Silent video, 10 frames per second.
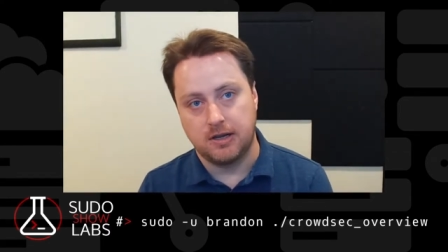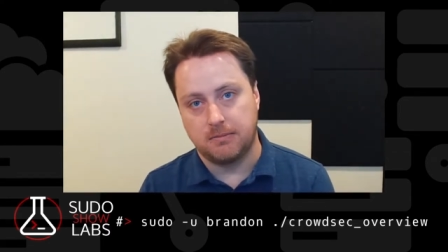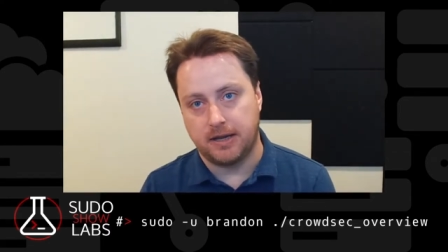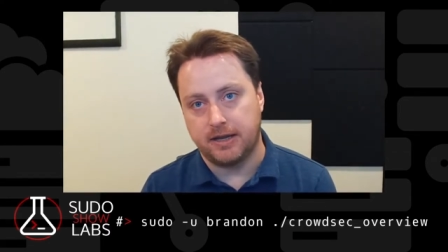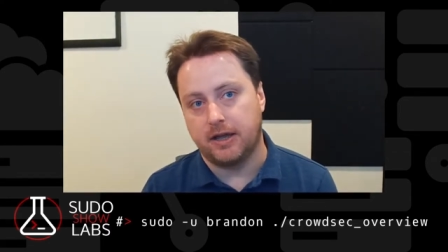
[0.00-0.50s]

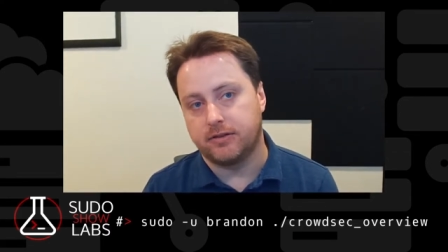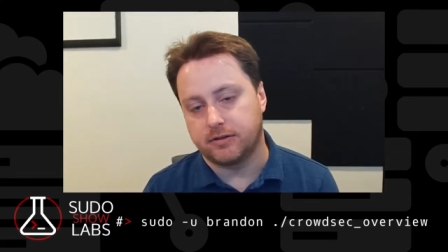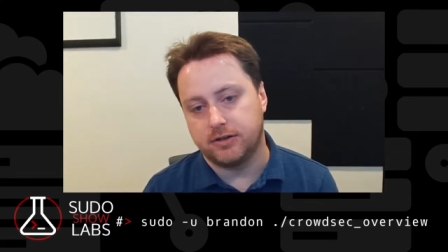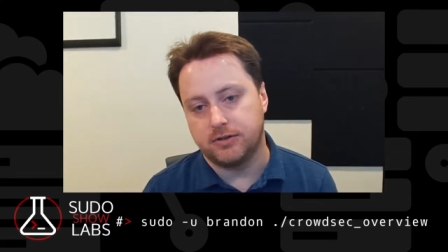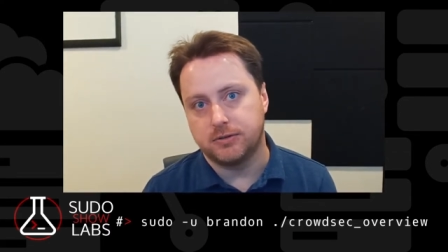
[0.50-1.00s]
by other
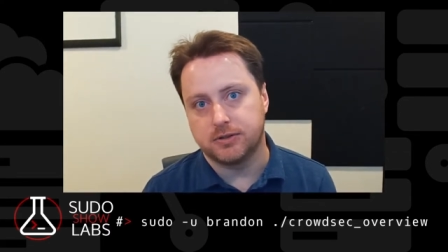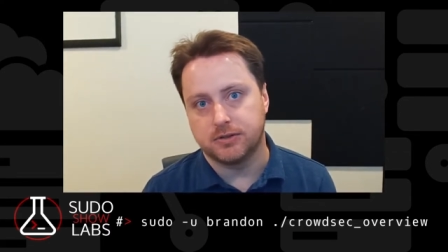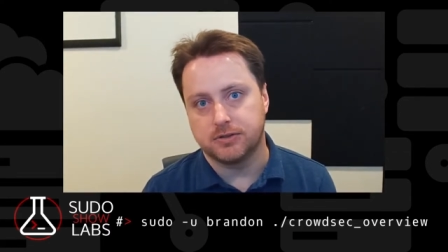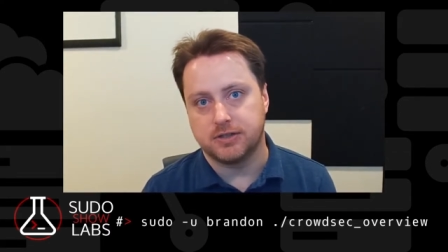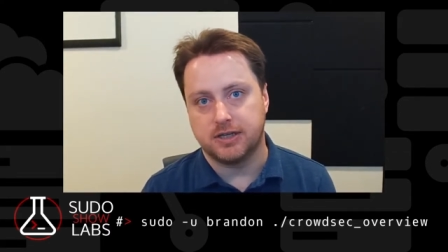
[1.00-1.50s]

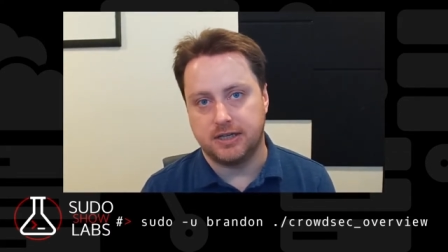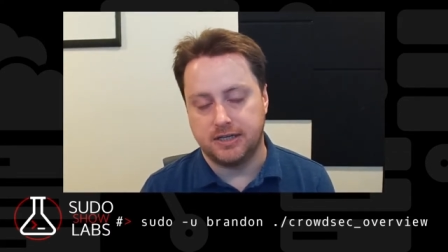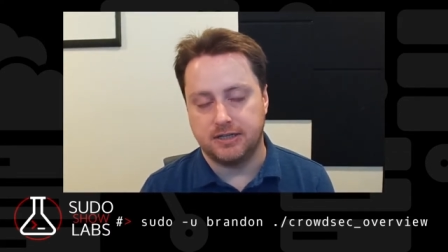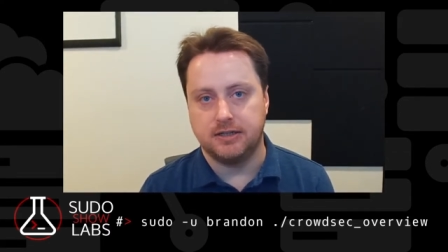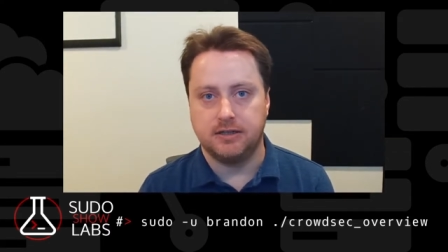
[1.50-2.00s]
users
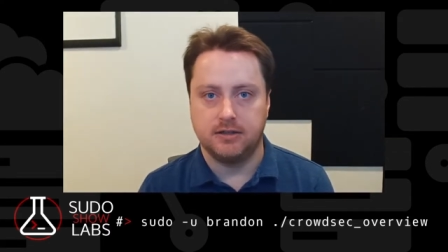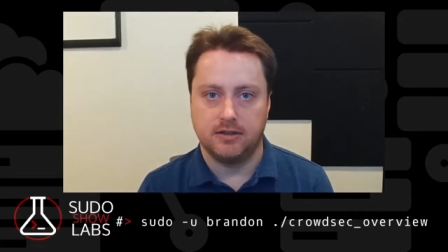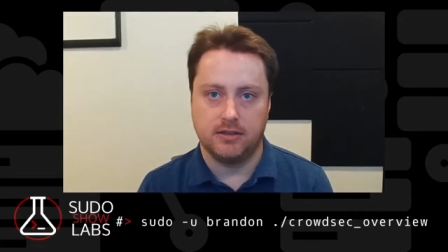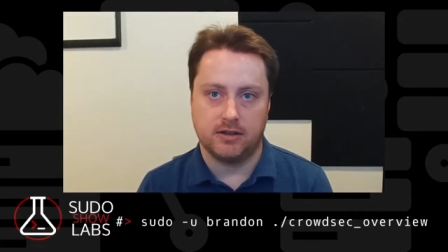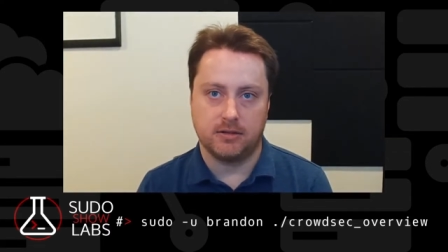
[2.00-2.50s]
in
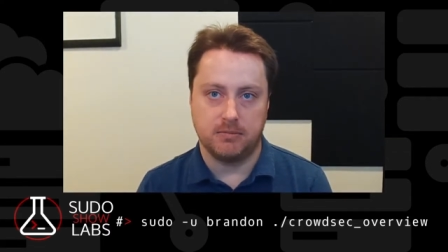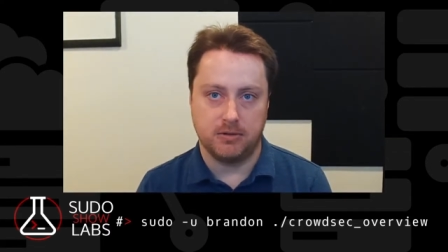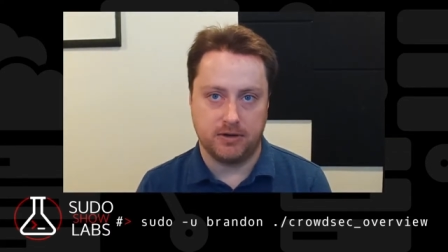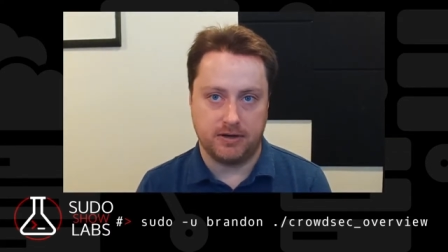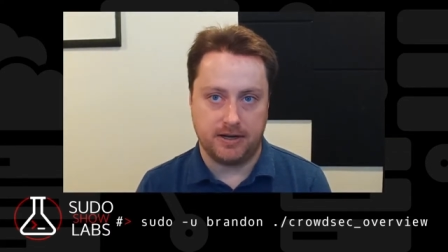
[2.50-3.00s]
the
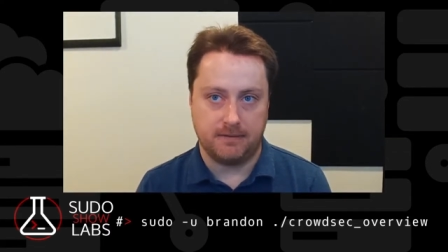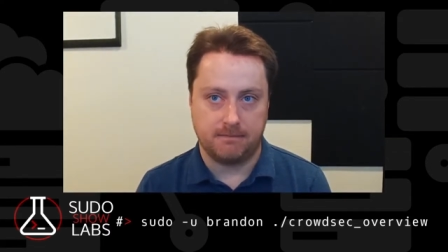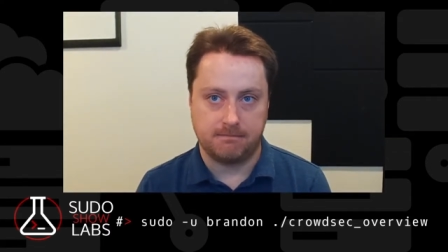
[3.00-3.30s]
community.